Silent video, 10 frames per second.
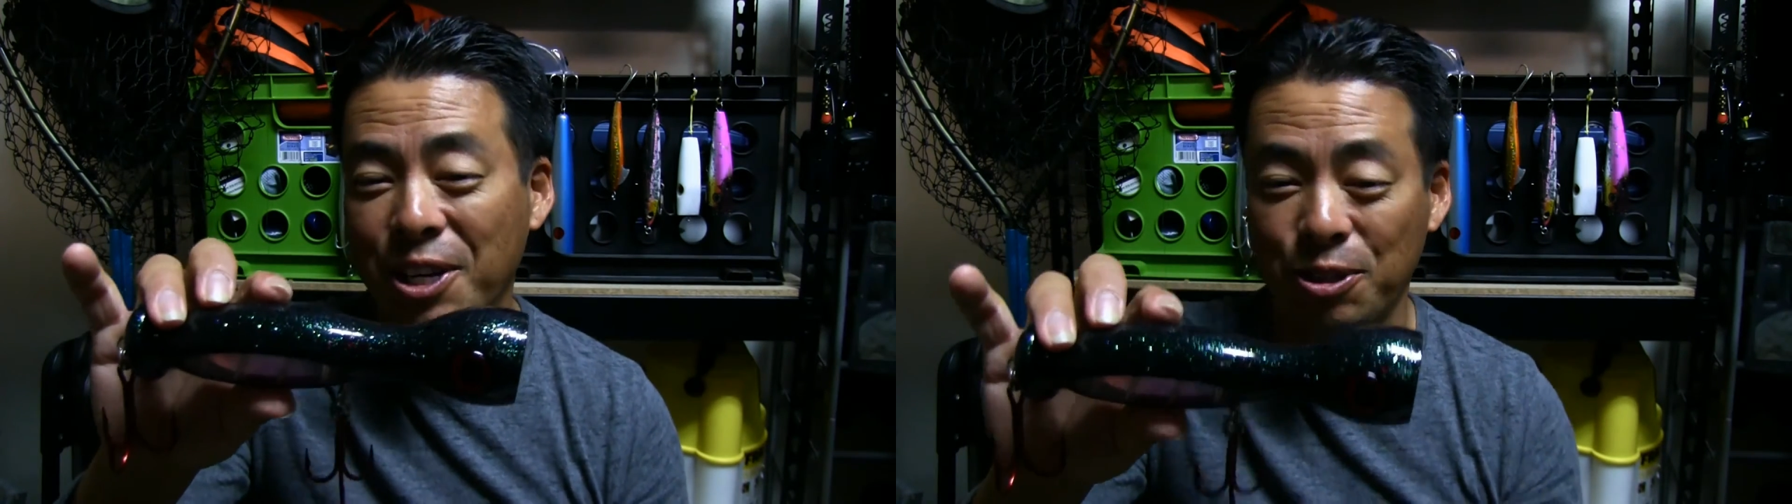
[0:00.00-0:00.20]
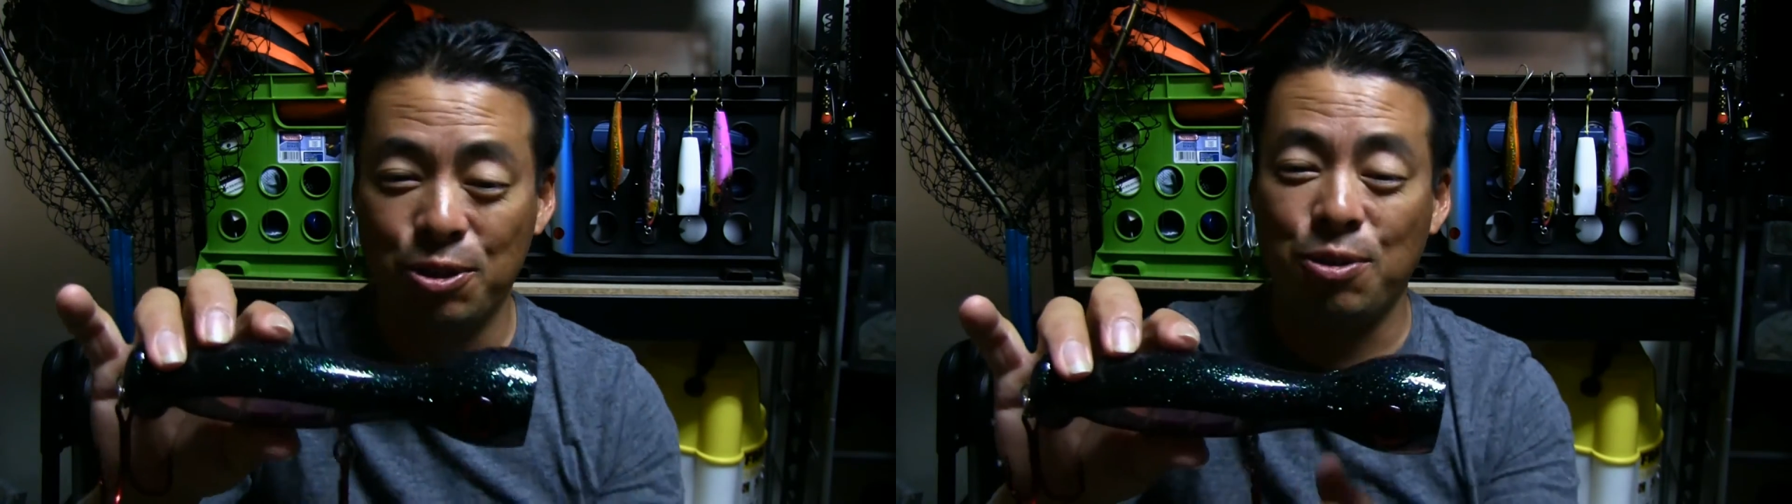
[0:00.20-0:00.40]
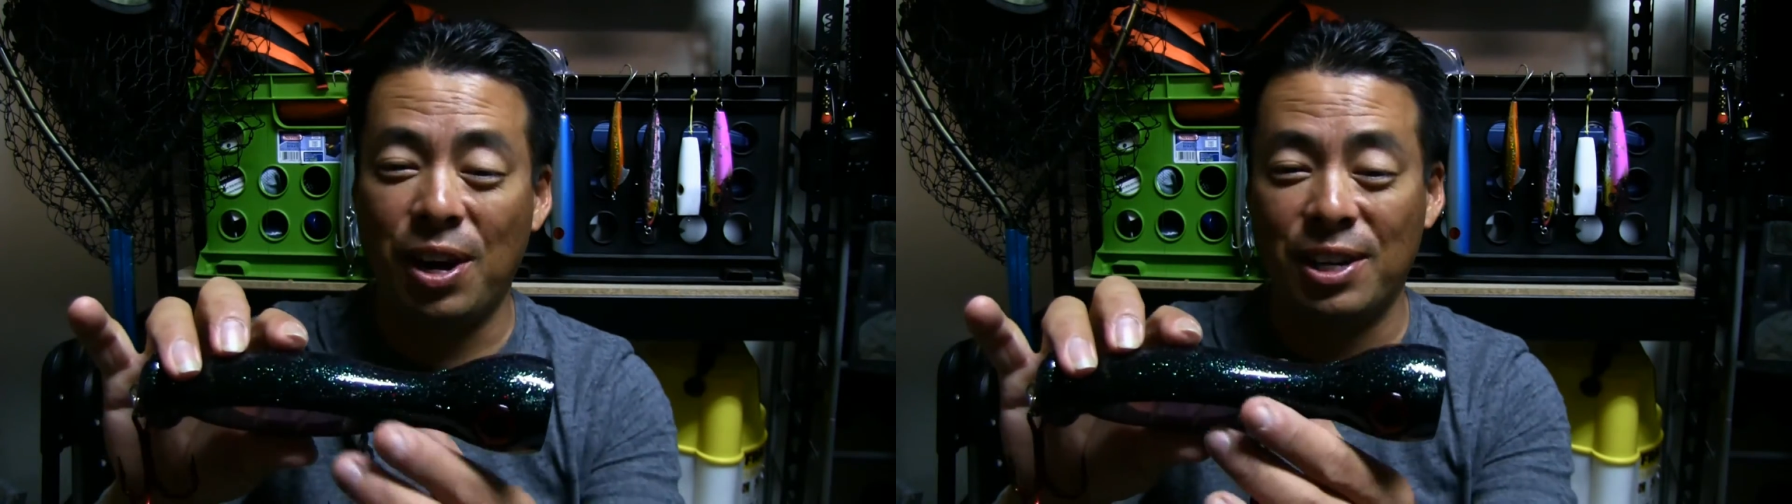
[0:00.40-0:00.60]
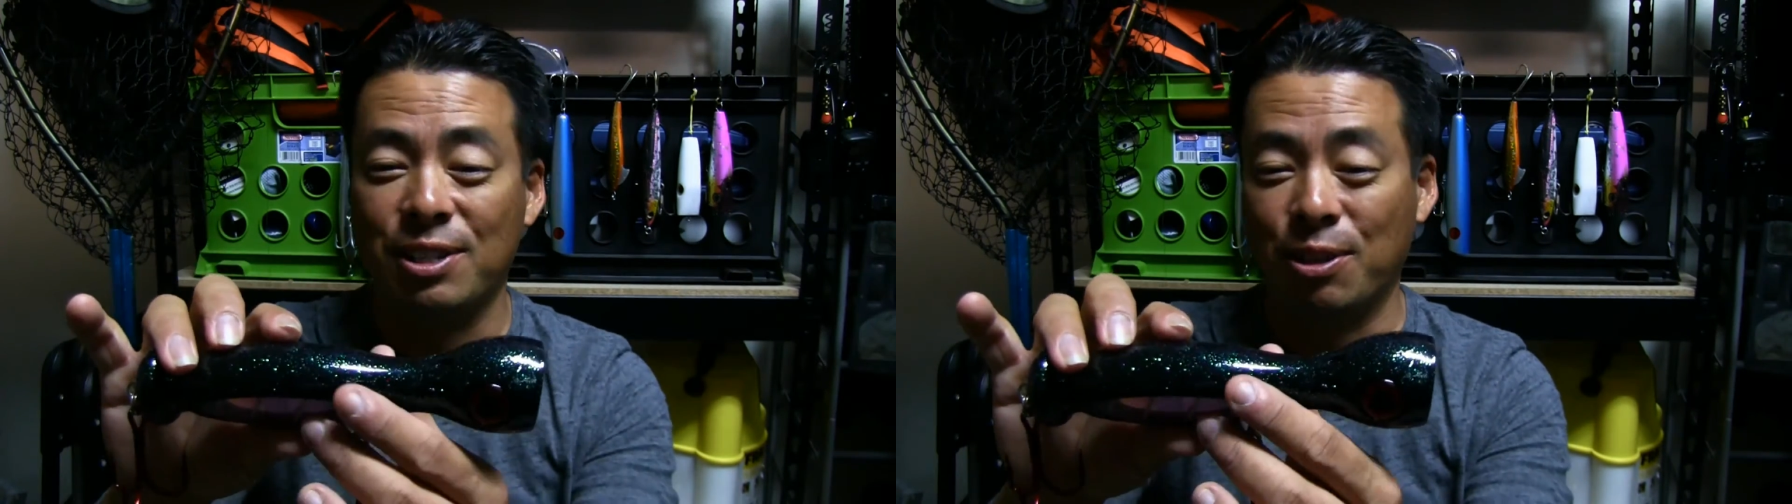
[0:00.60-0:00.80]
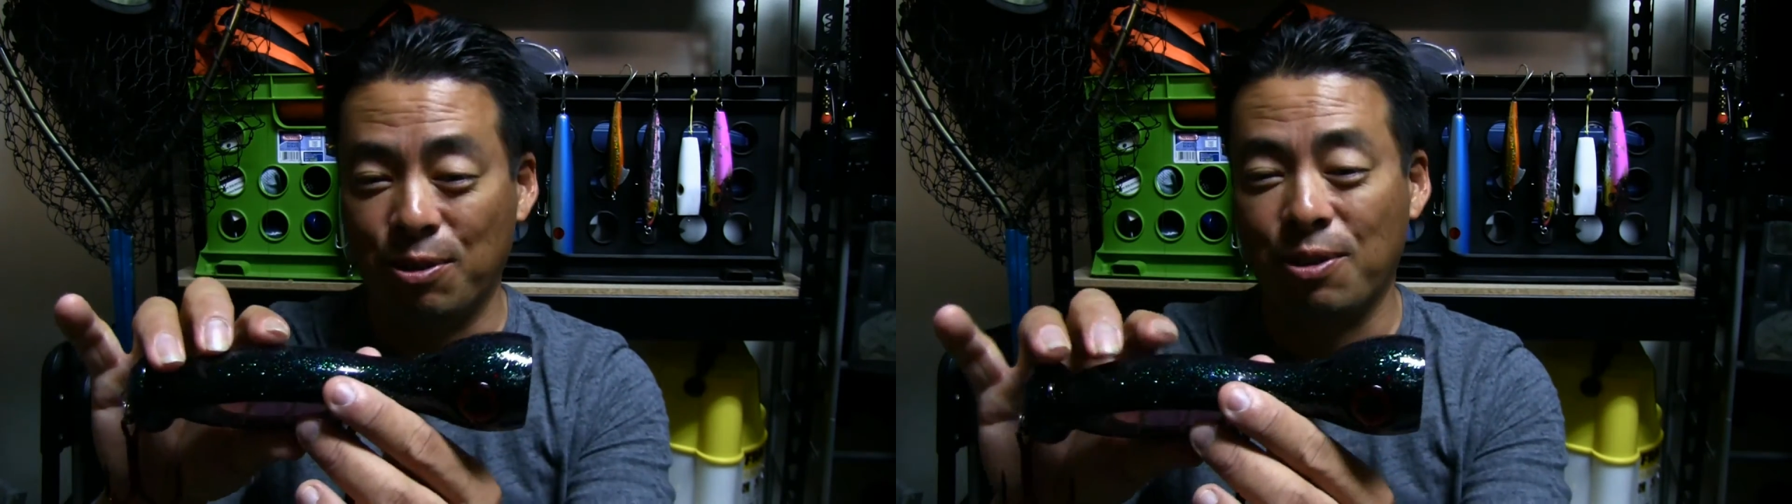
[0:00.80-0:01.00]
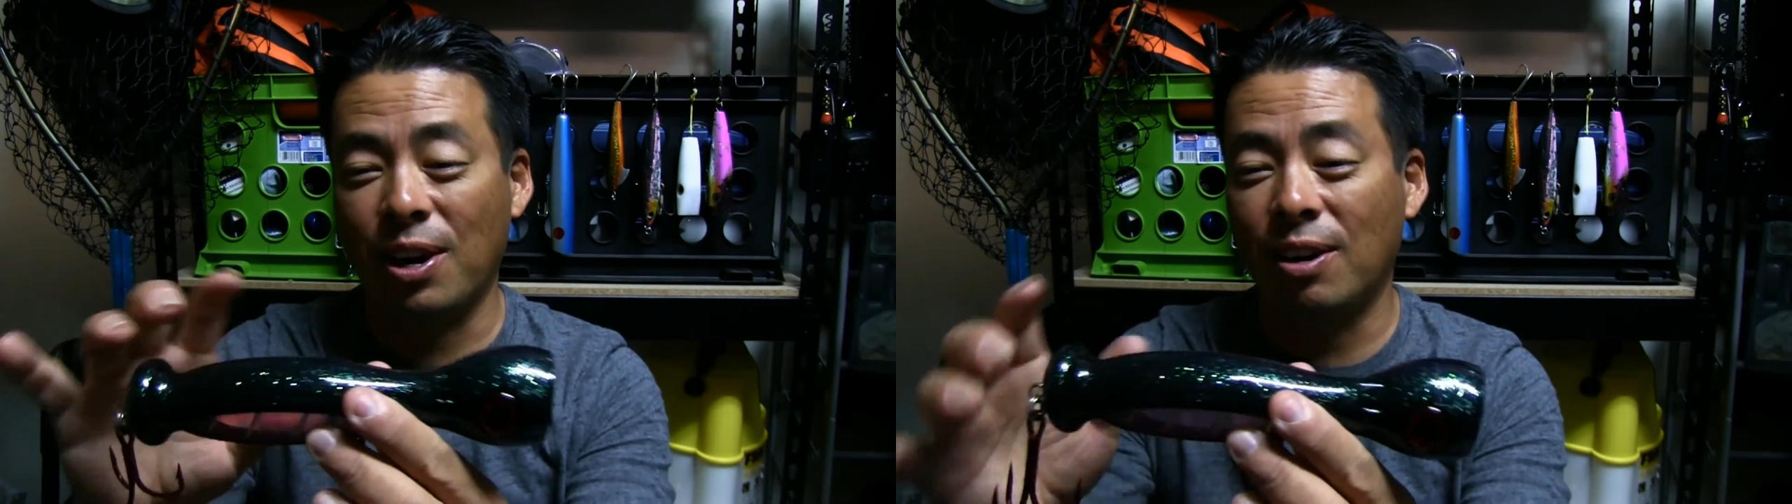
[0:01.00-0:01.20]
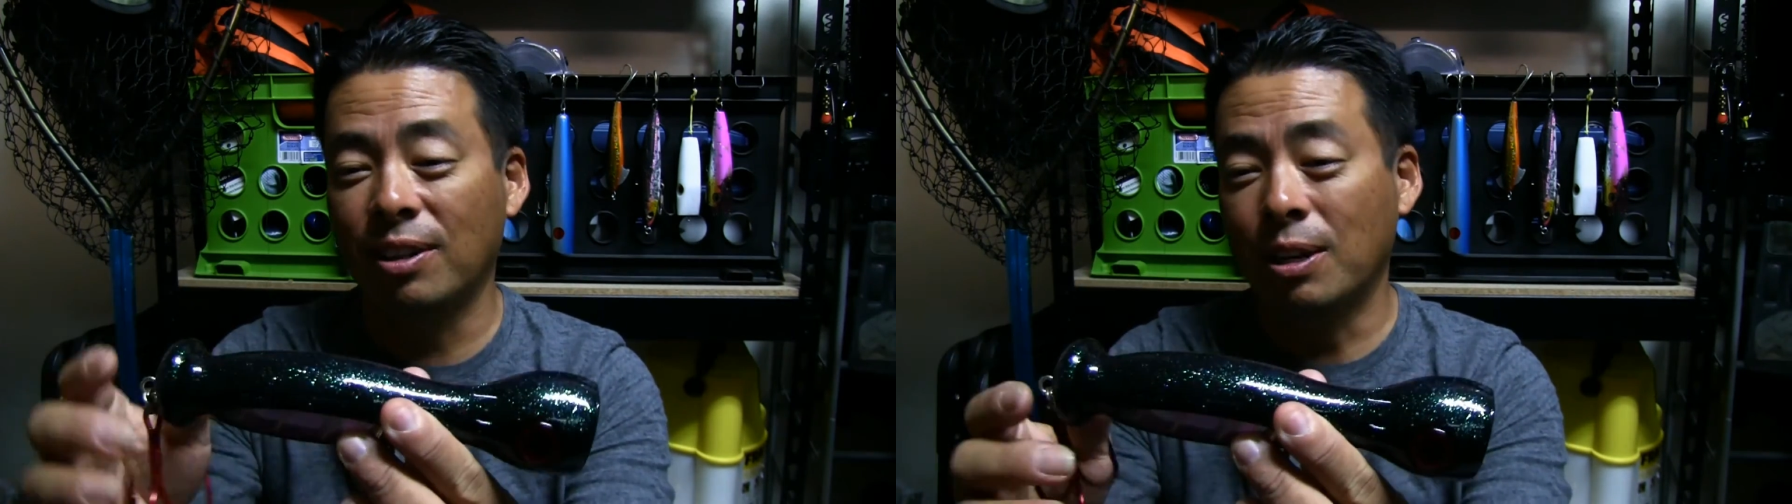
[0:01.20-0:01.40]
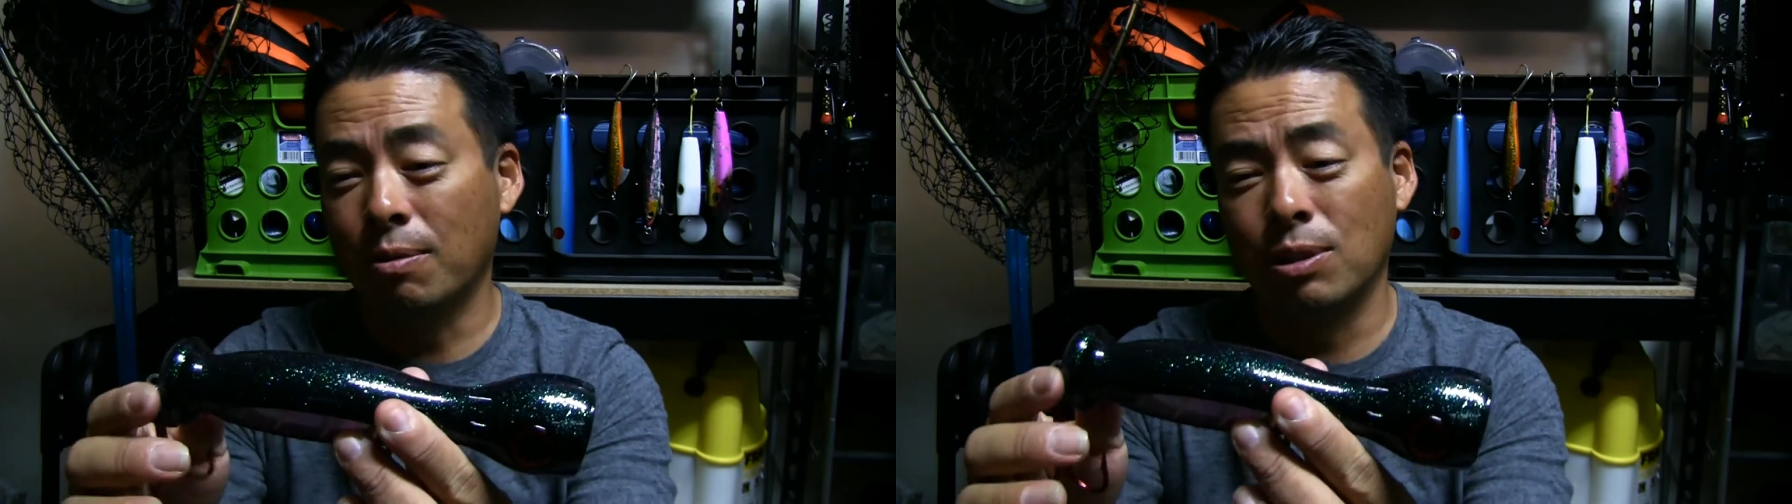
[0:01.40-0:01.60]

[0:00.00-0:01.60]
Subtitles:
to try this lure out.